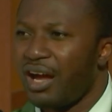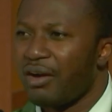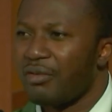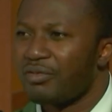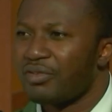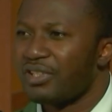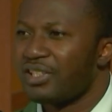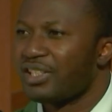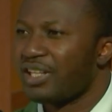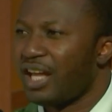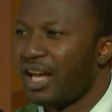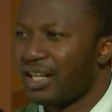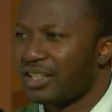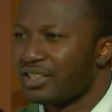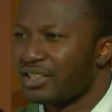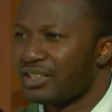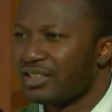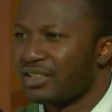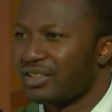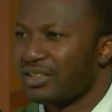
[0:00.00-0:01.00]
love in
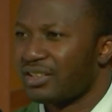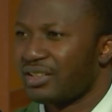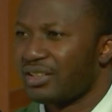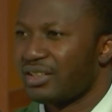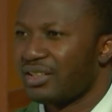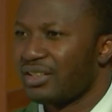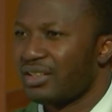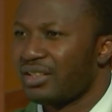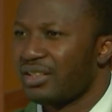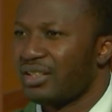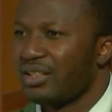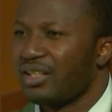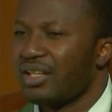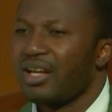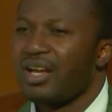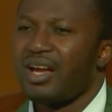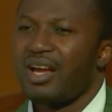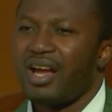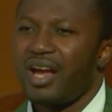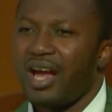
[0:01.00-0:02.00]
action.
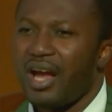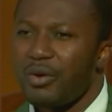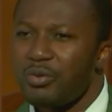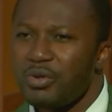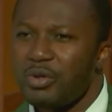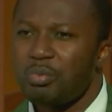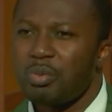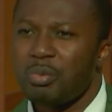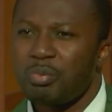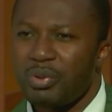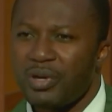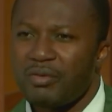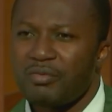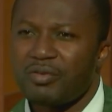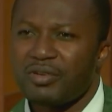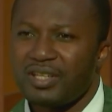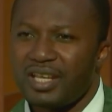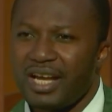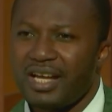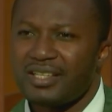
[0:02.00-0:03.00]
Are we prepared
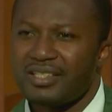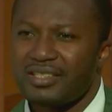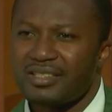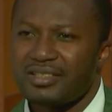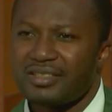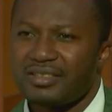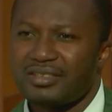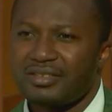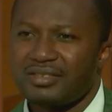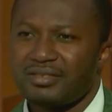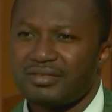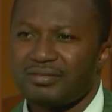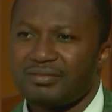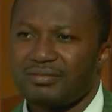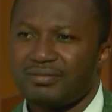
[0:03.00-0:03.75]
for that?